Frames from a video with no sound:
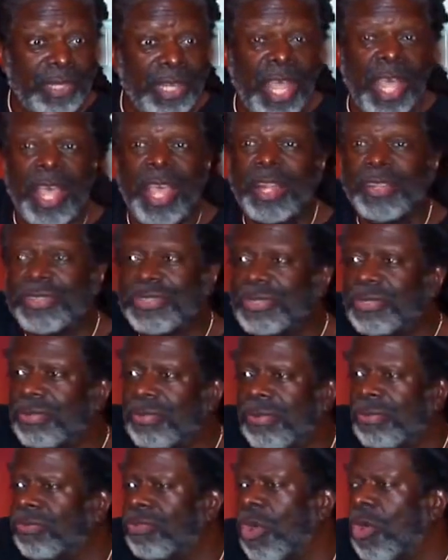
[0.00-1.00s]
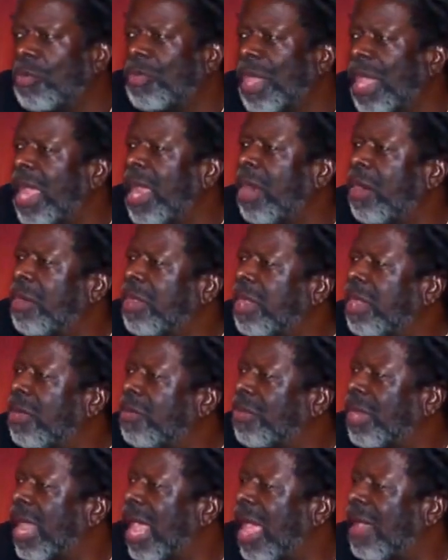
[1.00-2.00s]
lunch, roam the area,
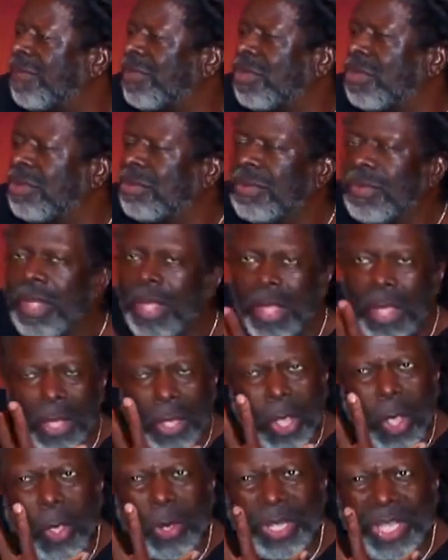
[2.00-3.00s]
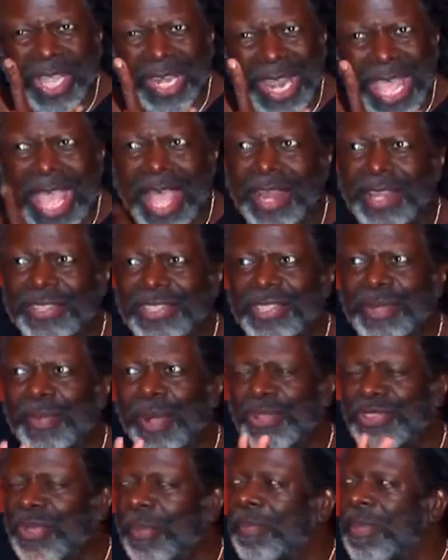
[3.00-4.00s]
what have you. Coda Canal is the
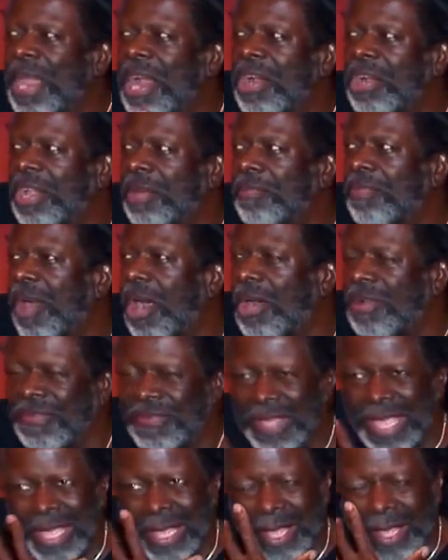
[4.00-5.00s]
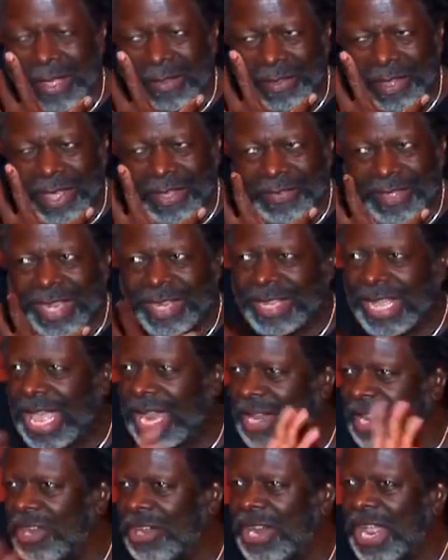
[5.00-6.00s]
most American part of India. I
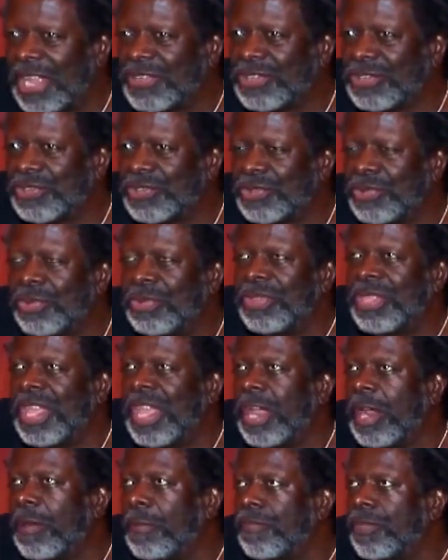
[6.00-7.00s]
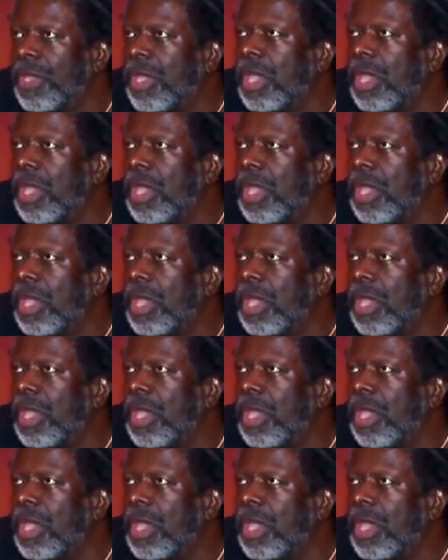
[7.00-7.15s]
had an international school there.